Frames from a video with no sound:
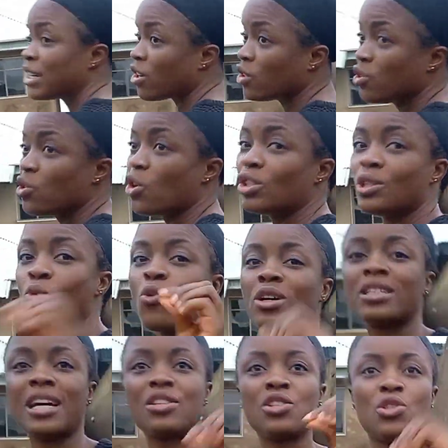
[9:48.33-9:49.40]
not know the
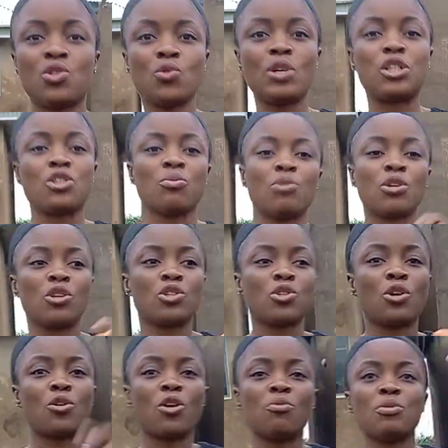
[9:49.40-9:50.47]
water situation because you're
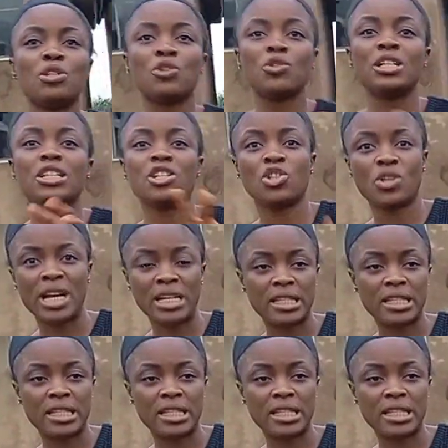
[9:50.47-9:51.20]
coming during the dry